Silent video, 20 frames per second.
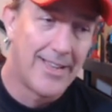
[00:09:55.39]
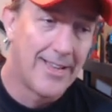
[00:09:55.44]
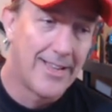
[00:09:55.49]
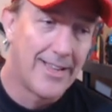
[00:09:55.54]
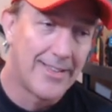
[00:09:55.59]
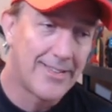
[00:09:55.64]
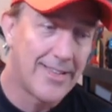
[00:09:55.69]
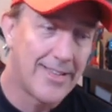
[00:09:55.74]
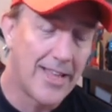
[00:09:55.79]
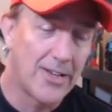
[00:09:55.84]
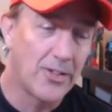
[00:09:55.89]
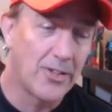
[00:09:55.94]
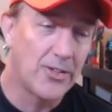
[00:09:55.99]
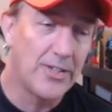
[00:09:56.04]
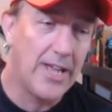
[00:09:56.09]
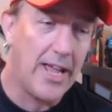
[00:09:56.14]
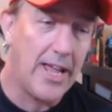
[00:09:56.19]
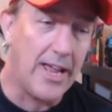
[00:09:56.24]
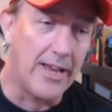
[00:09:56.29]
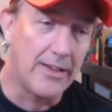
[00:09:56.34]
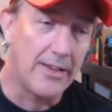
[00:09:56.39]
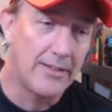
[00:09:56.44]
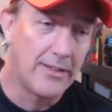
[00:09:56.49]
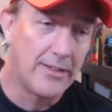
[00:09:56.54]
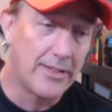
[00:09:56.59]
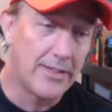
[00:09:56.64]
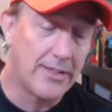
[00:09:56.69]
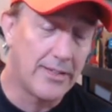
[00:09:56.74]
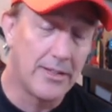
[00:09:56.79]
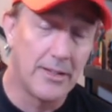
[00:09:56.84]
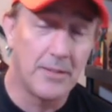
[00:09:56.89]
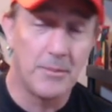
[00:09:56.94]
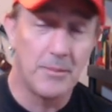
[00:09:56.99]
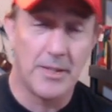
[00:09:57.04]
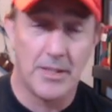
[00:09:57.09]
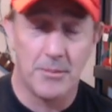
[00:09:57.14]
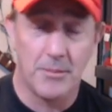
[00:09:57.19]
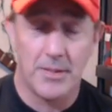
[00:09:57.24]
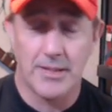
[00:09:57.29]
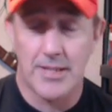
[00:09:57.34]
it's not a good day.
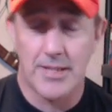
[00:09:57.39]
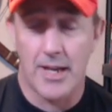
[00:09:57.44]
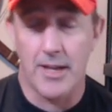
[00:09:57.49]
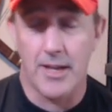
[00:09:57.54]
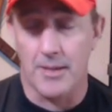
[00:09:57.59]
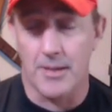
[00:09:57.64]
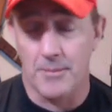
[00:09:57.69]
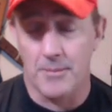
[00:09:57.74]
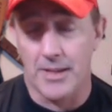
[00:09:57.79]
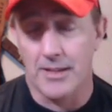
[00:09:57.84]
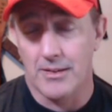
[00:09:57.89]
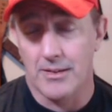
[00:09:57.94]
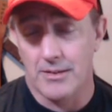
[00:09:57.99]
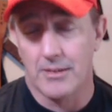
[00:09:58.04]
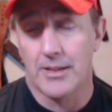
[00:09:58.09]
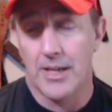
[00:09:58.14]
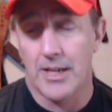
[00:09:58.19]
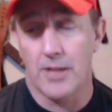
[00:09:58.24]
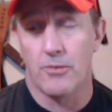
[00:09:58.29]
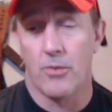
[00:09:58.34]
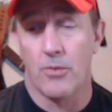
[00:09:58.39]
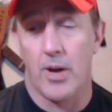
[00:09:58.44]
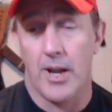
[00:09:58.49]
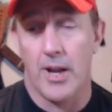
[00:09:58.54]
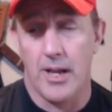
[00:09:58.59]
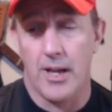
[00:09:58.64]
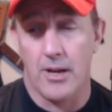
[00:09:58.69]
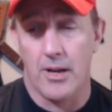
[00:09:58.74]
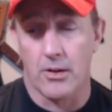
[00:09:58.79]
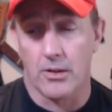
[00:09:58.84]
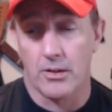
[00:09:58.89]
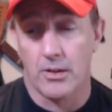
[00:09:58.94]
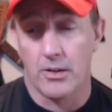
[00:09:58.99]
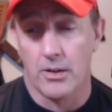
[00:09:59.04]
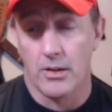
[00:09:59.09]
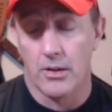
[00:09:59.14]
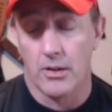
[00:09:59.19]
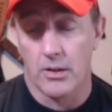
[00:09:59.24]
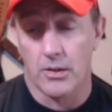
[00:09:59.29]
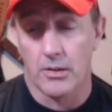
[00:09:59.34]
Let me tell you, I mean, getting ready or
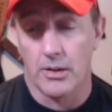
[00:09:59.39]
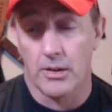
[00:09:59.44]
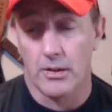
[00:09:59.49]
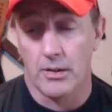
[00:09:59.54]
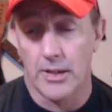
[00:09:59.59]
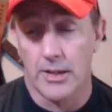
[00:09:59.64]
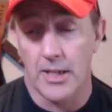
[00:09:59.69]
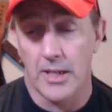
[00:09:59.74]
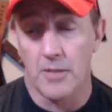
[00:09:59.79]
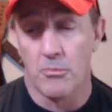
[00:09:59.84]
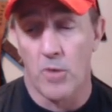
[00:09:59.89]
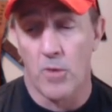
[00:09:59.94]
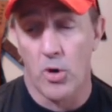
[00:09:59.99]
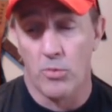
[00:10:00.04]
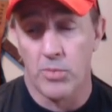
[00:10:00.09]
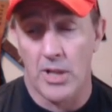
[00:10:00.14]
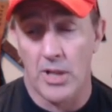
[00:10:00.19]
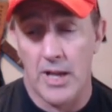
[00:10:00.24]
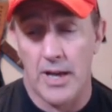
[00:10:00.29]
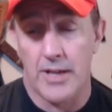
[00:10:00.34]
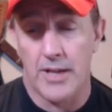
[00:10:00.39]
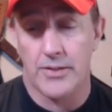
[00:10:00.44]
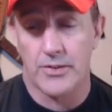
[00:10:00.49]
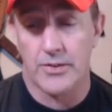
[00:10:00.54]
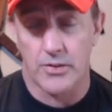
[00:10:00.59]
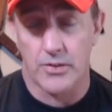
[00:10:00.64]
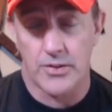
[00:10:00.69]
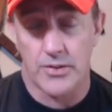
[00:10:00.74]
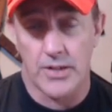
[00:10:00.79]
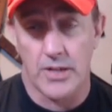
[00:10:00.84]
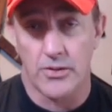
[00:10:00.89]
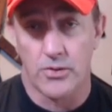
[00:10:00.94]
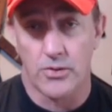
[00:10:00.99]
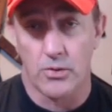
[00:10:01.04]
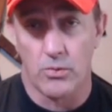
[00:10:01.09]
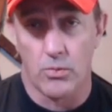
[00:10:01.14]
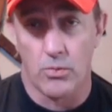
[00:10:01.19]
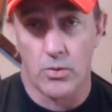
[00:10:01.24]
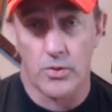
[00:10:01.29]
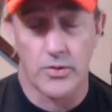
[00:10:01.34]
getting mobilized or sent into
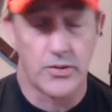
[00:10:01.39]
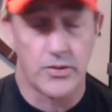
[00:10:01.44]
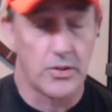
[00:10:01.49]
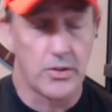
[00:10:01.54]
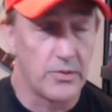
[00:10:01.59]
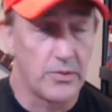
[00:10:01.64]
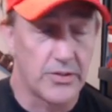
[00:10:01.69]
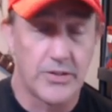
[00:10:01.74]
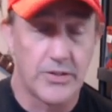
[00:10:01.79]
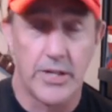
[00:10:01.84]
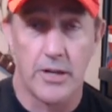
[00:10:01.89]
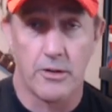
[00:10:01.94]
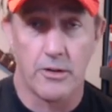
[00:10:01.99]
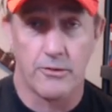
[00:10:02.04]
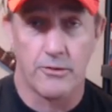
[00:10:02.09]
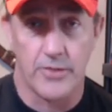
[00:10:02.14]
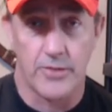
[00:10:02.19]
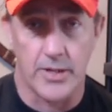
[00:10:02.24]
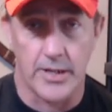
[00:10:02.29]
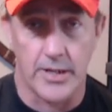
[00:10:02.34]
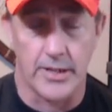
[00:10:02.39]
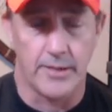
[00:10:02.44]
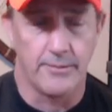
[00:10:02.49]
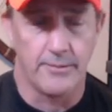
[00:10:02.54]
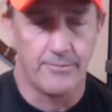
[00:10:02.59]
a war zone is terrifying.